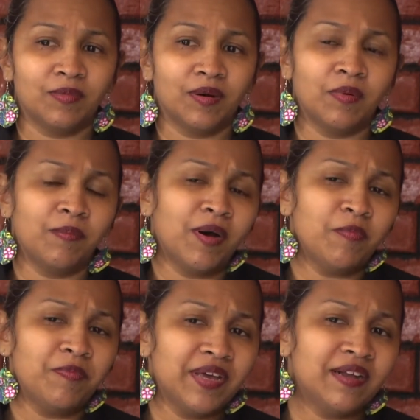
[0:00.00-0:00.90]

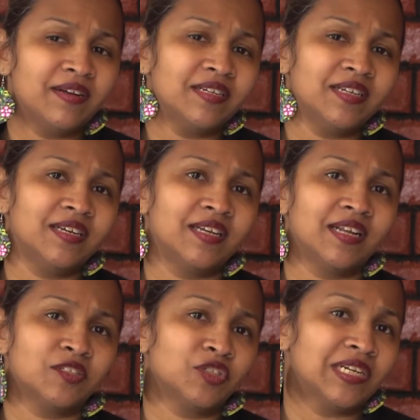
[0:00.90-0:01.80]
about parenting and
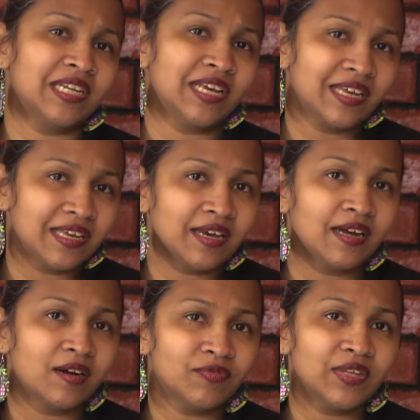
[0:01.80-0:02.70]
actually taking
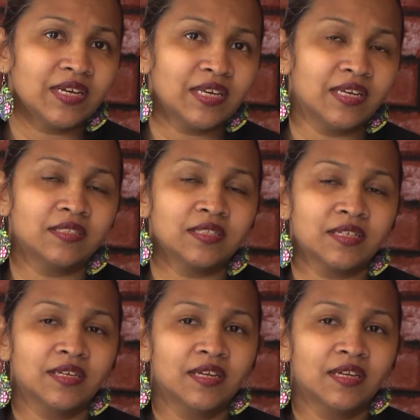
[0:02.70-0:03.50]
care of their kids